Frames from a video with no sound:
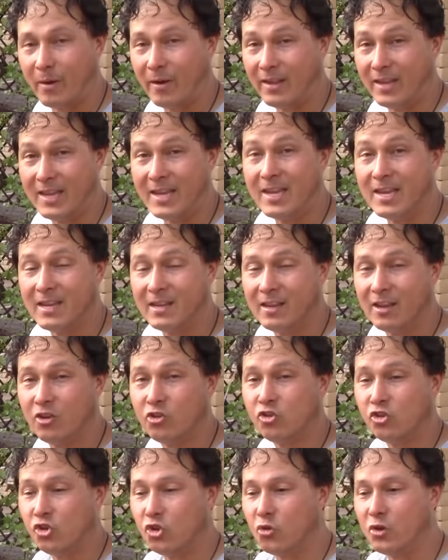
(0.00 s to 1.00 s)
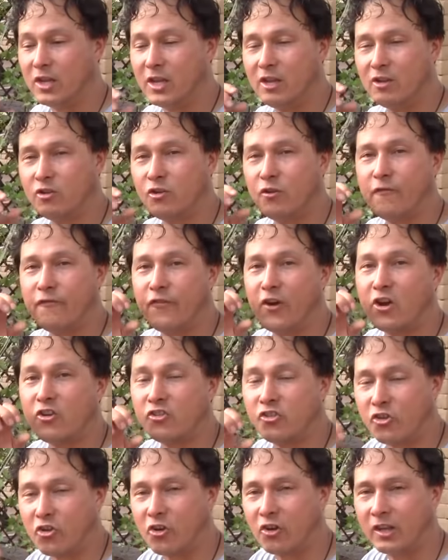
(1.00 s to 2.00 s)
eating and chewing into
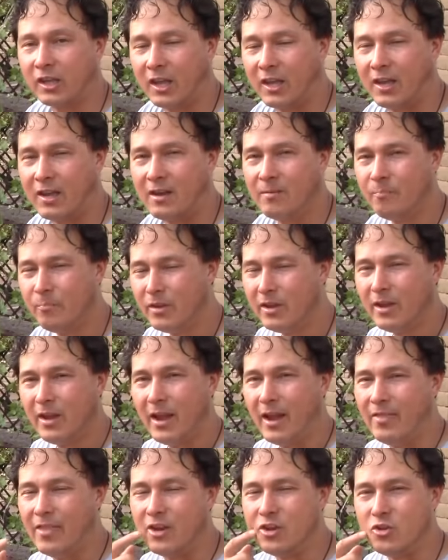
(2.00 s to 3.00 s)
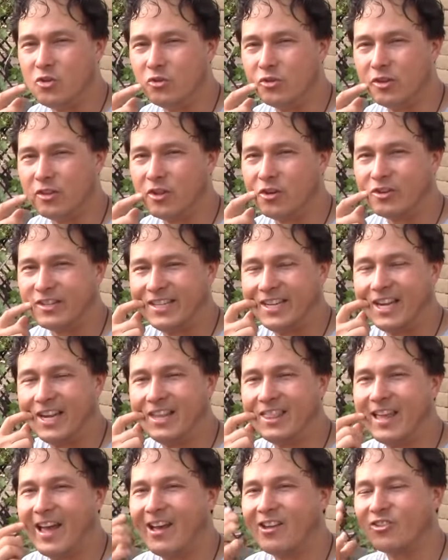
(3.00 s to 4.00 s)
fresh sugarcane and then using their
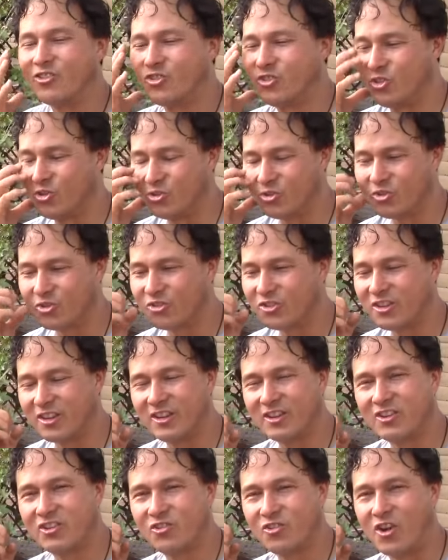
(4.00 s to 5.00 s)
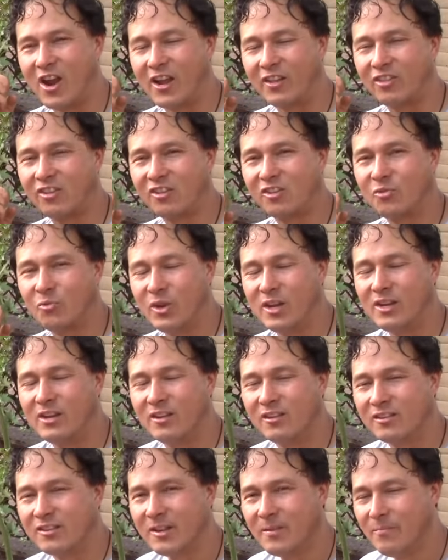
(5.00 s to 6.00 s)
teeth as juicers to extract the
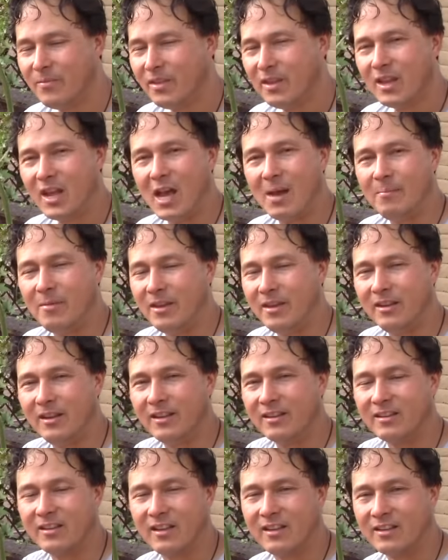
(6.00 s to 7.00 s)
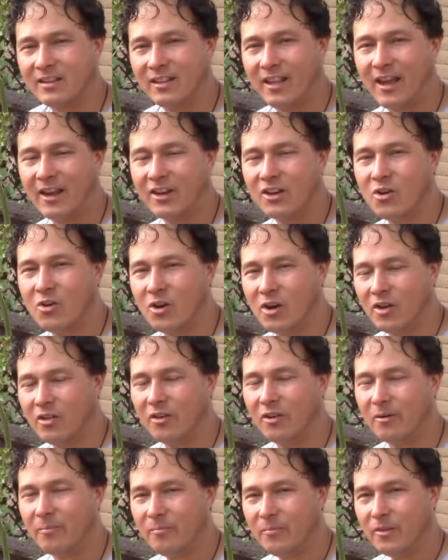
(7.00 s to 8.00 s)
sweetness. I mean, it's like no
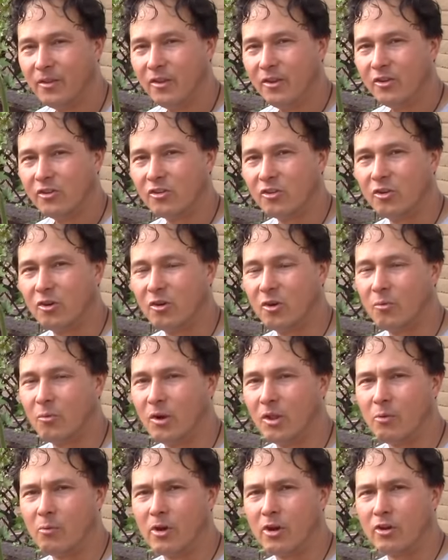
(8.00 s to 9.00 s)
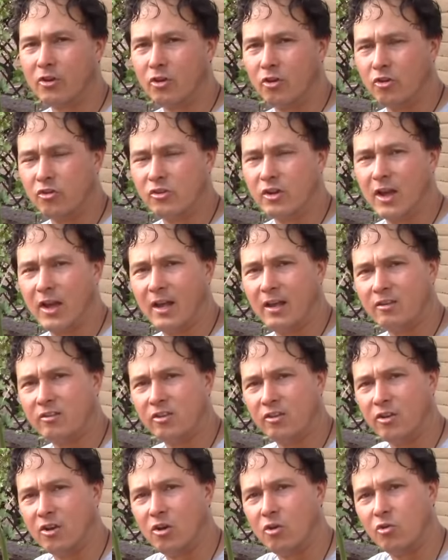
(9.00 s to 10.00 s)
other. So I really want to encourage you guys
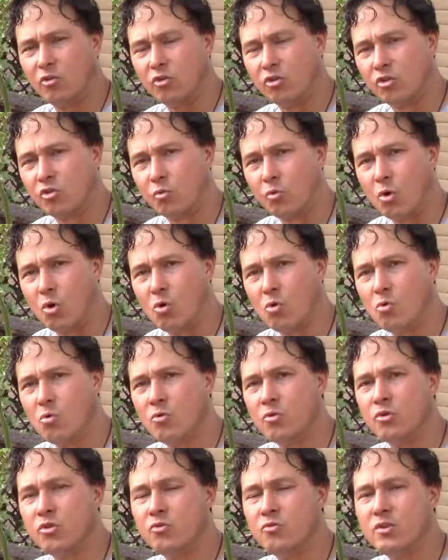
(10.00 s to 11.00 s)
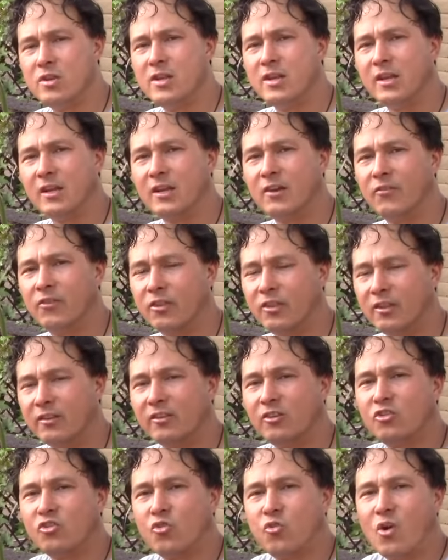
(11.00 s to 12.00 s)
to, you know, grow unique and different
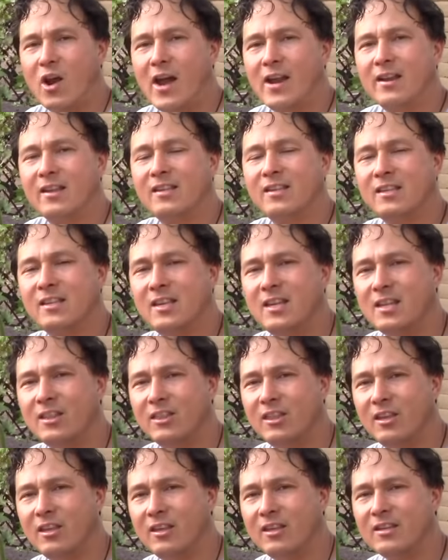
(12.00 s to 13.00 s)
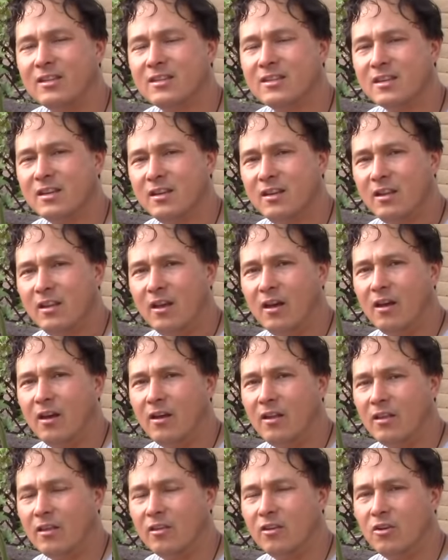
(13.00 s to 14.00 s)
things and try to see things,
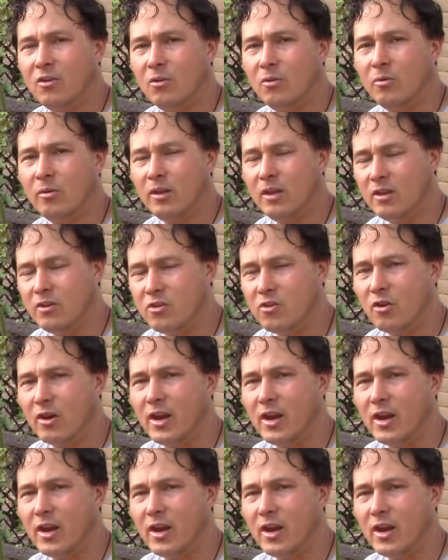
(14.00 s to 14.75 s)
you know, in your